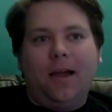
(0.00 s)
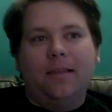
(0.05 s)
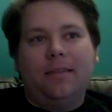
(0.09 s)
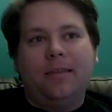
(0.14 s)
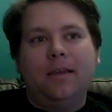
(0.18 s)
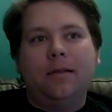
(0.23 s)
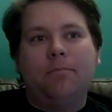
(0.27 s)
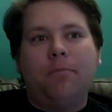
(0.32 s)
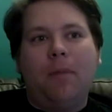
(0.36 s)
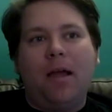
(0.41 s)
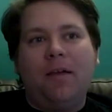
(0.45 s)
I
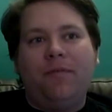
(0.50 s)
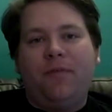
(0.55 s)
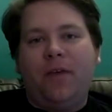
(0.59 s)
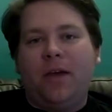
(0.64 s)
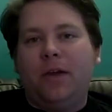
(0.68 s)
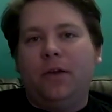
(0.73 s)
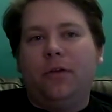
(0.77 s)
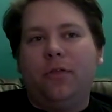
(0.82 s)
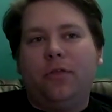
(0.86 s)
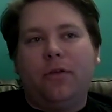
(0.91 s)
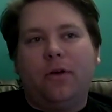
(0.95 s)
think my
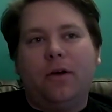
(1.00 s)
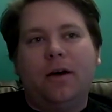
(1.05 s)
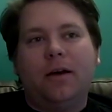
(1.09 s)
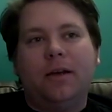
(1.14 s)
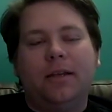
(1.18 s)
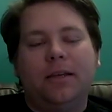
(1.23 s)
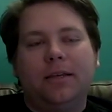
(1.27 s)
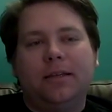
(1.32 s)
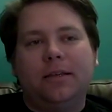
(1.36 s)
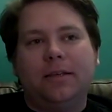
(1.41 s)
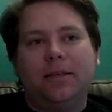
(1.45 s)
final
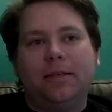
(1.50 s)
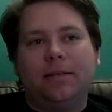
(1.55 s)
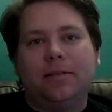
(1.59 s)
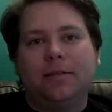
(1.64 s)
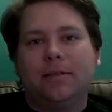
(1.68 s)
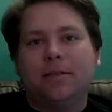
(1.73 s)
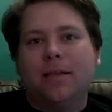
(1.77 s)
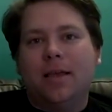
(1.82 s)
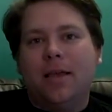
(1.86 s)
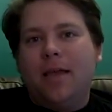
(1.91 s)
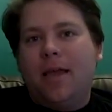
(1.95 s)
thought
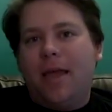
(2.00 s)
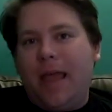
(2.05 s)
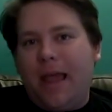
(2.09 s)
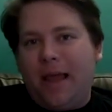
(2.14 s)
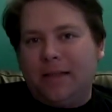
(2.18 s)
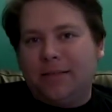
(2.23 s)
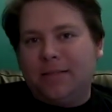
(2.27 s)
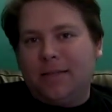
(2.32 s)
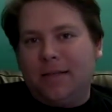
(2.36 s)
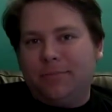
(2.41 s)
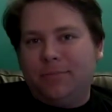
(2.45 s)
is,
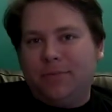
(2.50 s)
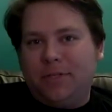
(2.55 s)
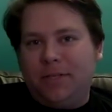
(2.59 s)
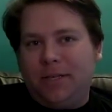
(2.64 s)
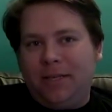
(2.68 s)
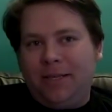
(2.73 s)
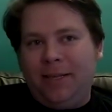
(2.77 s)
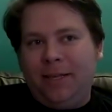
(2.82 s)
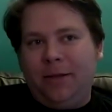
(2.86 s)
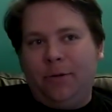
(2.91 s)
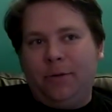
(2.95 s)
as I'm
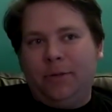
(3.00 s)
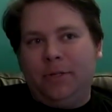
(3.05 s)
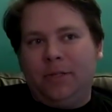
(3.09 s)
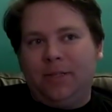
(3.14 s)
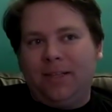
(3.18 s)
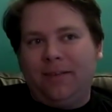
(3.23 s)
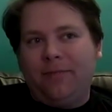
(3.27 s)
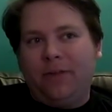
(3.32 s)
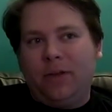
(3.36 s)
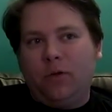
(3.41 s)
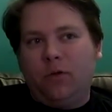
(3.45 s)
sitting here in the
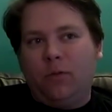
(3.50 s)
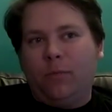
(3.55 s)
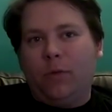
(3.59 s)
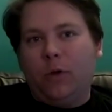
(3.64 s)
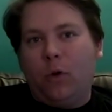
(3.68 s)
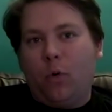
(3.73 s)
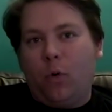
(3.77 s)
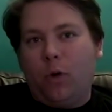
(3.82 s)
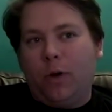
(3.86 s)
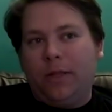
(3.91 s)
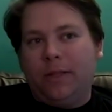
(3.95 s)
living room
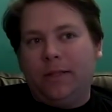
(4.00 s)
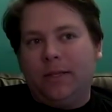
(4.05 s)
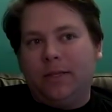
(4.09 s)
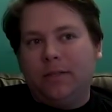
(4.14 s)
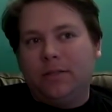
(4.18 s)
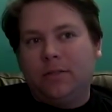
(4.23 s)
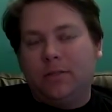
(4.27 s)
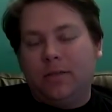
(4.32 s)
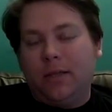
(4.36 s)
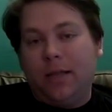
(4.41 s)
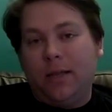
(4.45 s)
recording
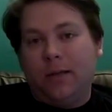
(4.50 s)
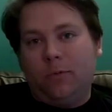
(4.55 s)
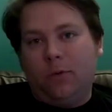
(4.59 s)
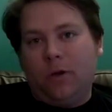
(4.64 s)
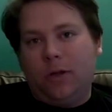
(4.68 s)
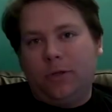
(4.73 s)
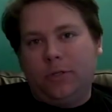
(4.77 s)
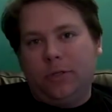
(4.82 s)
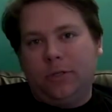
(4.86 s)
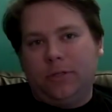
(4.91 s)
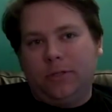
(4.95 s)
this and
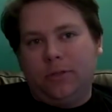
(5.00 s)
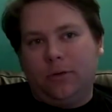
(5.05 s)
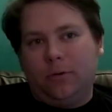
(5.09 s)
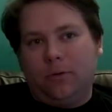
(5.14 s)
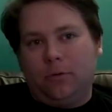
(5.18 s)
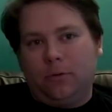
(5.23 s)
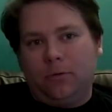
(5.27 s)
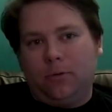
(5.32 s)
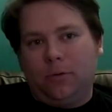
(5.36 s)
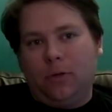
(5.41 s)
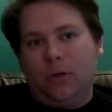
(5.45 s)
watching the
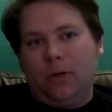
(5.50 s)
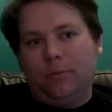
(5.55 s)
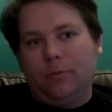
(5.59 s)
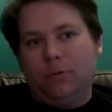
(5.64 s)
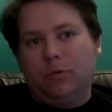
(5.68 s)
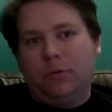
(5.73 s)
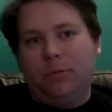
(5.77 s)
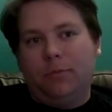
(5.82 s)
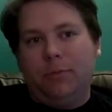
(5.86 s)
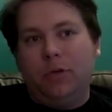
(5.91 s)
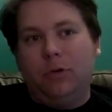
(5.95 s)
Golden
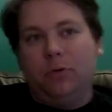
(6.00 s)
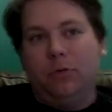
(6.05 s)
Globes with